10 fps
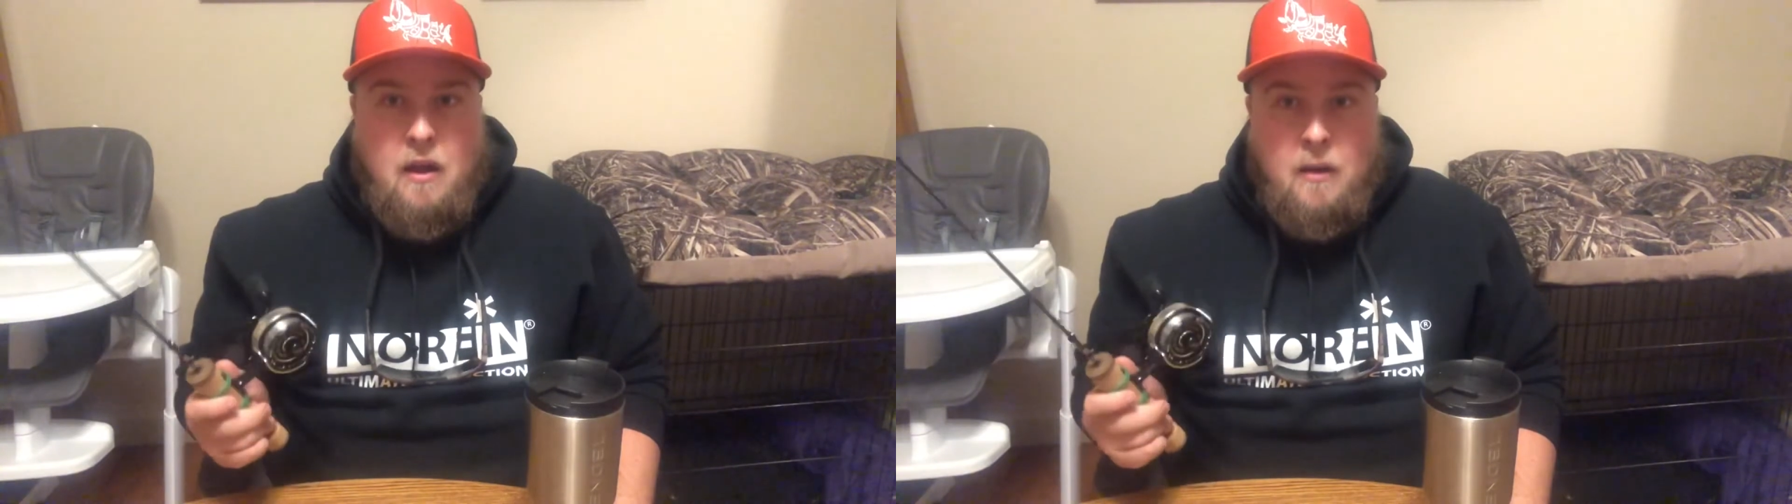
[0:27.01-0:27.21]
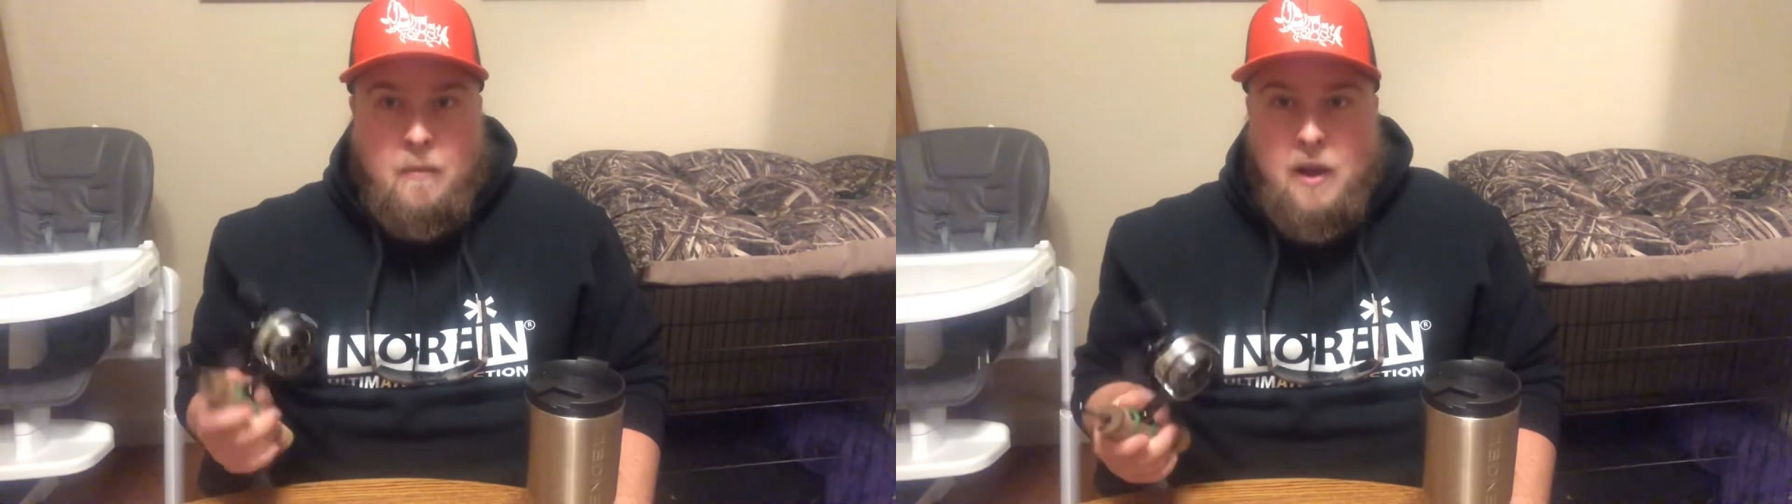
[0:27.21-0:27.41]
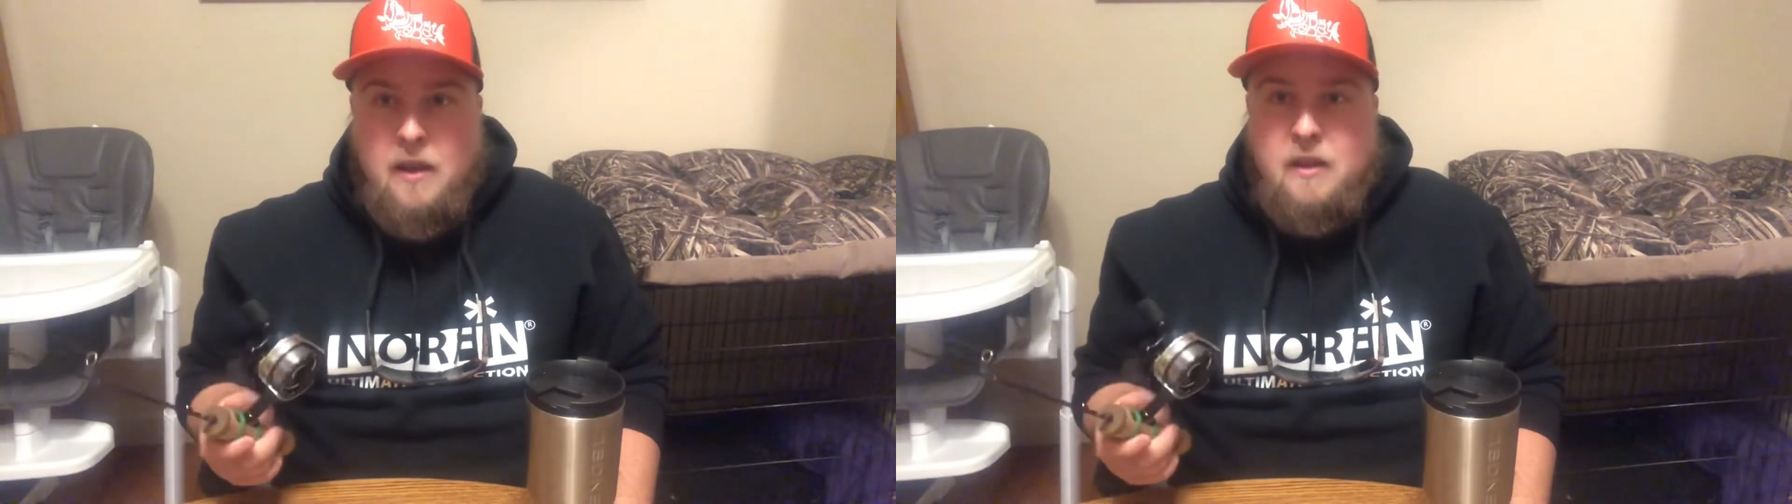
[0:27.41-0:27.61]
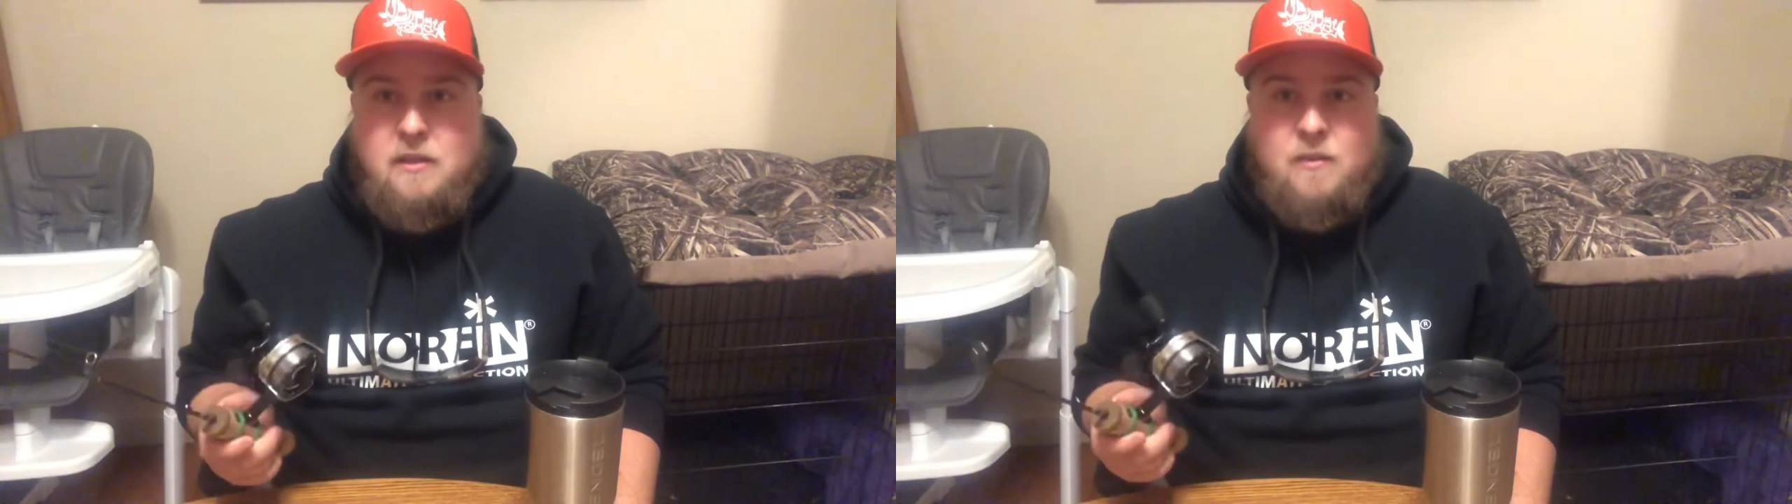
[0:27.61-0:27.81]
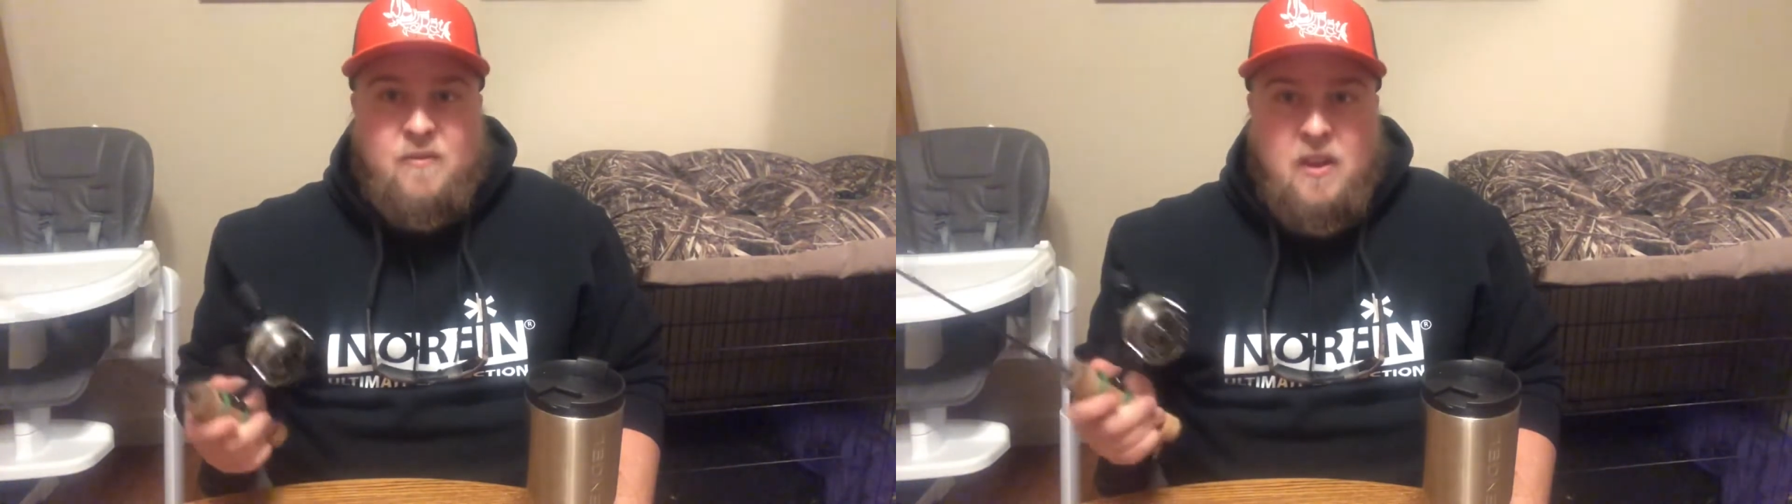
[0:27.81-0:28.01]
buddy and
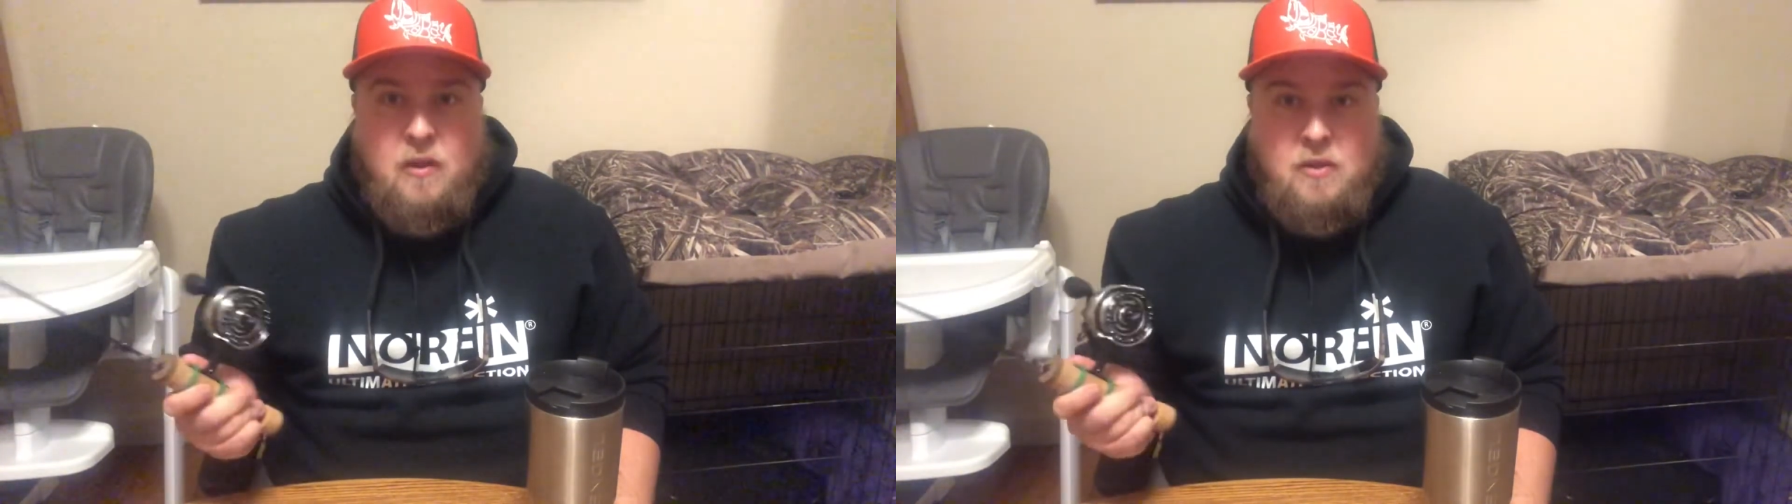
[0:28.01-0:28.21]
some fellow